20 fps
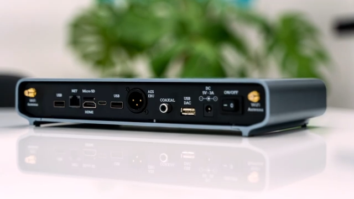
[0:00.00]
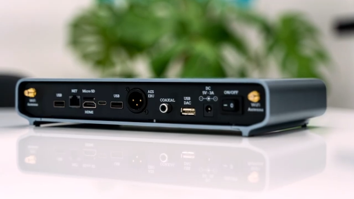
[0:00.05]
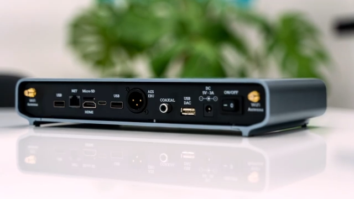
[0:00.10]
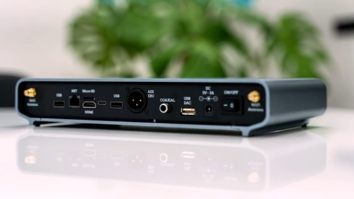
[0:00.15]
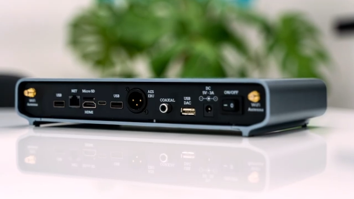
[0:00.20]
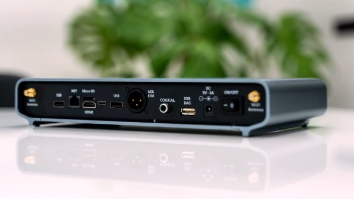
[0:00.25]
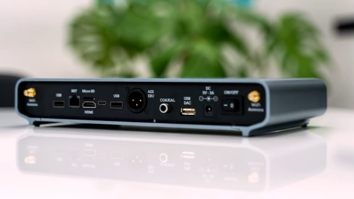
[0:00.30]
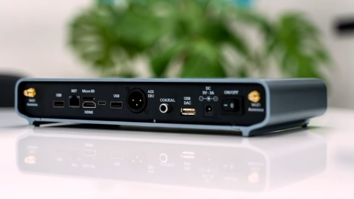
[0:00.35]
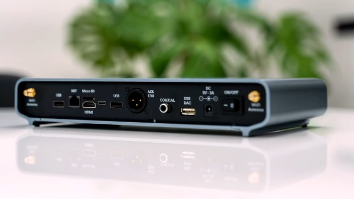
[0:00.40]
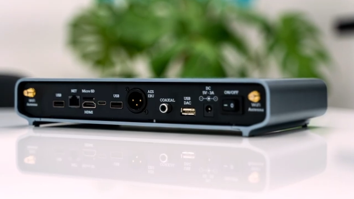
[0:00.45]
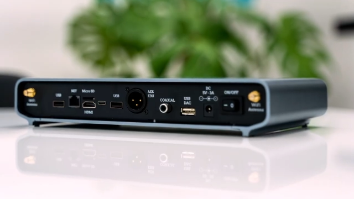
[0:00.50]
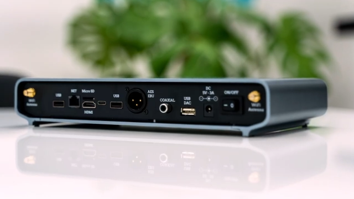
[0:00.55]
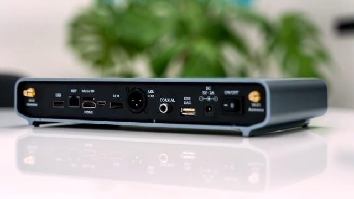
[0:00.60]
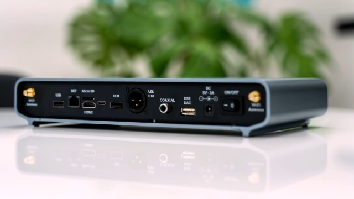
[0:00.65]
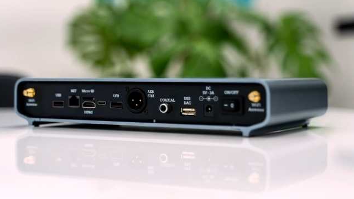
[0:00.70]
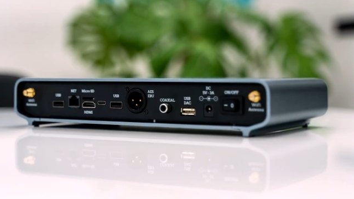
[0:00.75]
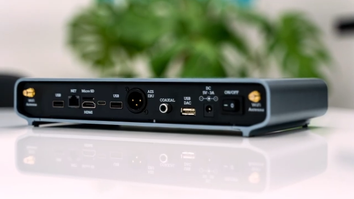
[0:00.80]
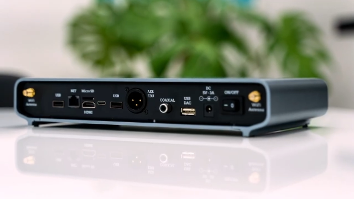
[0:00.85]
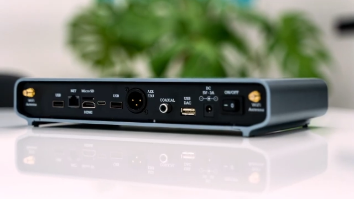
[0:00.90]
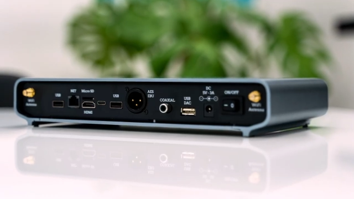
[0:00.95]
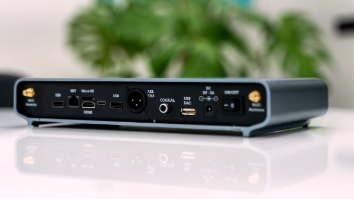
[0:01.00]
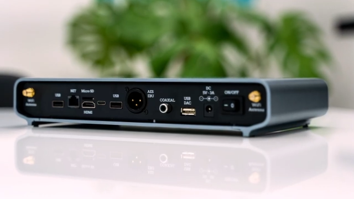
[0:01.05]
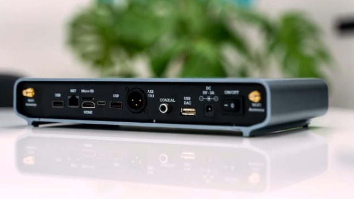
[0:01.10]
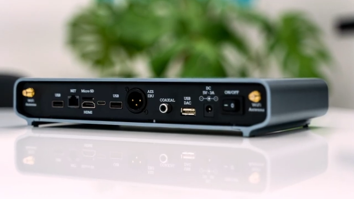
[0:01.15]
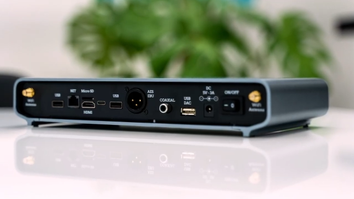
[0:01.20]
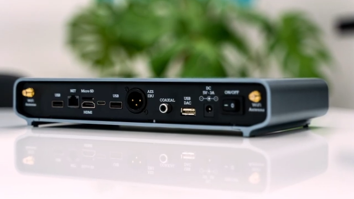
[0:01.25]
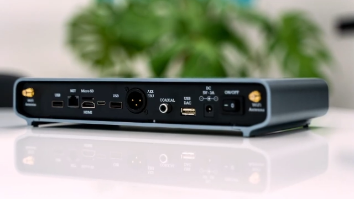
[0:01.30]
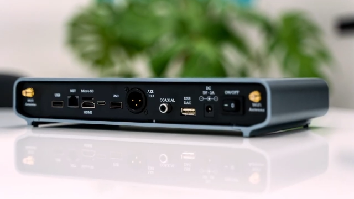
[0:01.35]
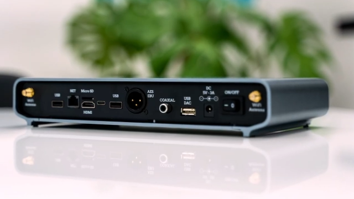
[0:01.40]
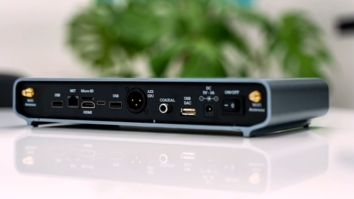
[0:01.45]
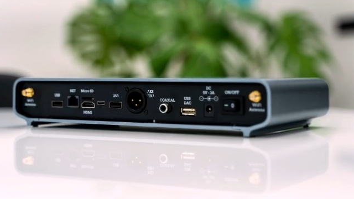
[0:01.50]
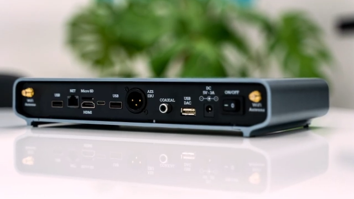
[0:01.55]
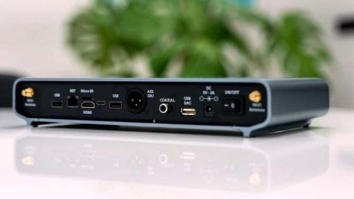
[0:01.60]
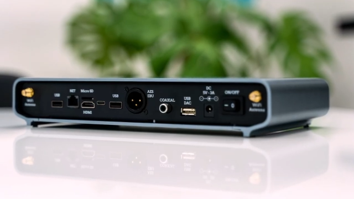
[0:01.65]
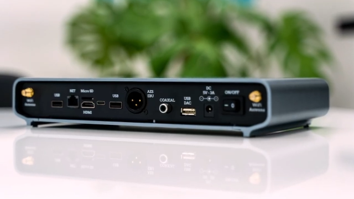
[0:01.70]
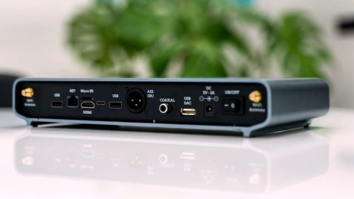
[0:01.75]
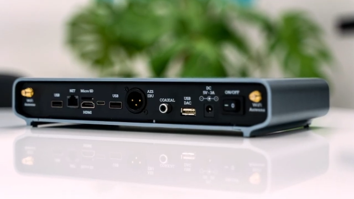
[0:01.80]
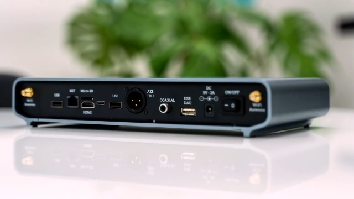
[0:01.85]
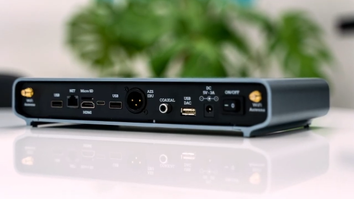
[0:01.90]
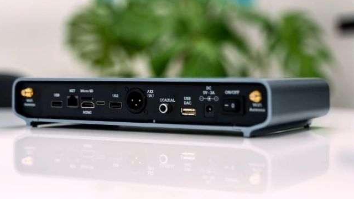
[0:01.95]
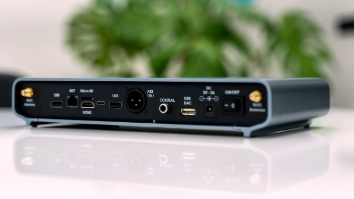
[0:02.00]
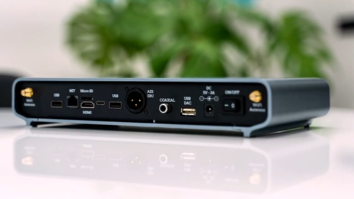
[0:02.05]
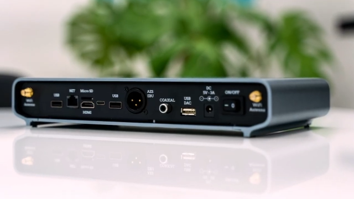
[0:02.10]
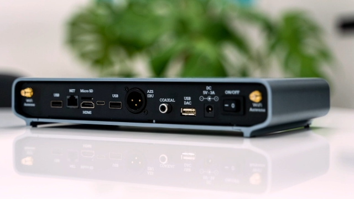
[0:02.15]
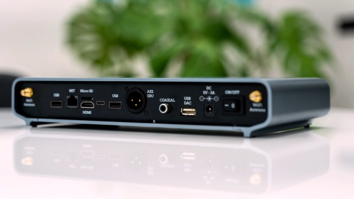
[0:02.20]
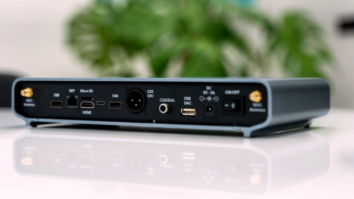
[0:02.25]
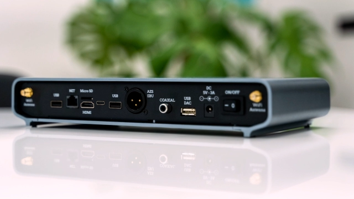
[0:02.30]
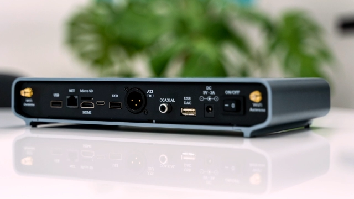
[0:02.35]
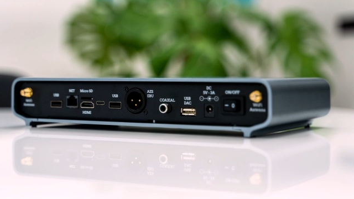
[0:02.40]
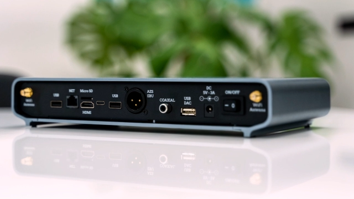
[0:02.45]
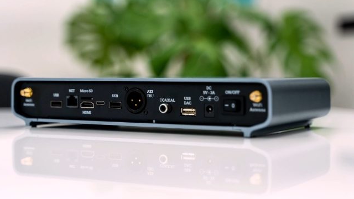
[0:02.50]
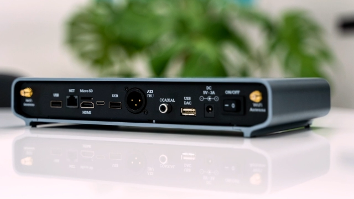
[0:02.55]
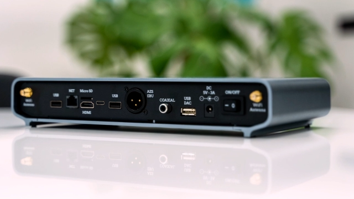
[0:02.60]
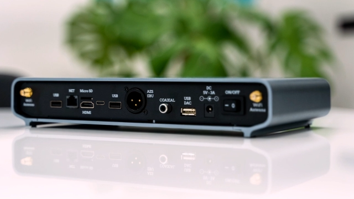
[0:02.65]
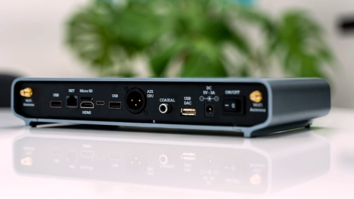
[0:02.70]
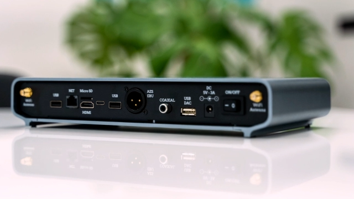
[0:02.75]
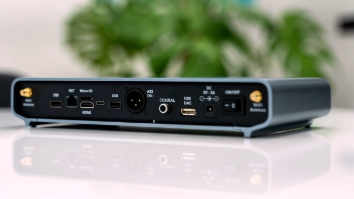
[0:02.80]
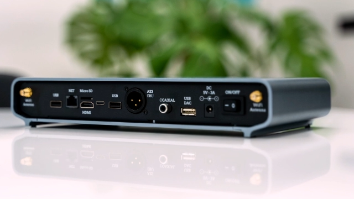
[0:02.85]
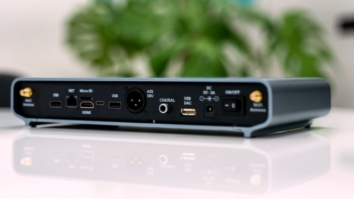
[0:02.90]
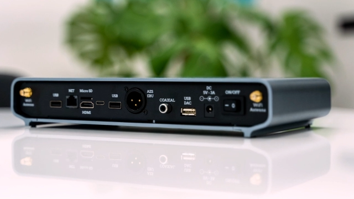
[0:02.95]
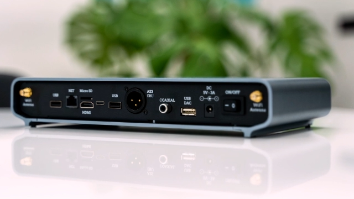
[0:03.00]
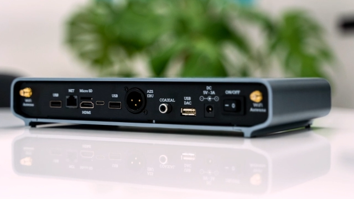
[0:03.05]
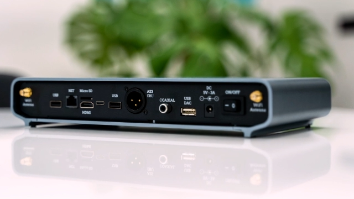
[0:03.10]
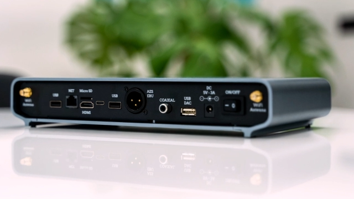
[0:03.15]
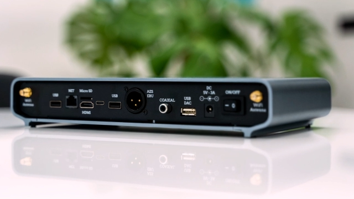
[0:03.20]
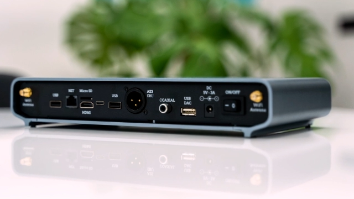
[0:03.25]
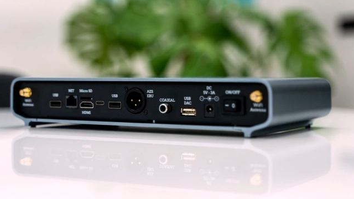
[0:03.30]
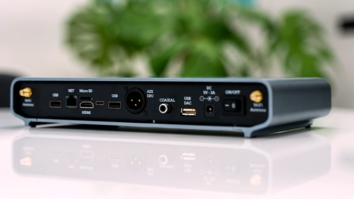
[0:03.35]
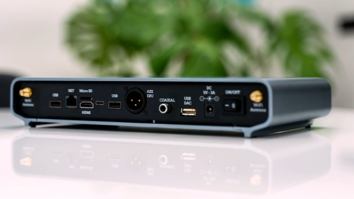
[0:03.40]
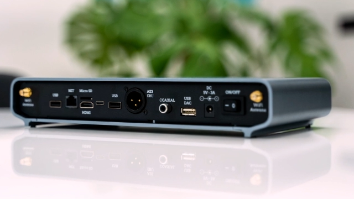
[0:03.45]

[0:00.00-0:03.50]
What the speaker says: No face is visible, so there are no lips to read.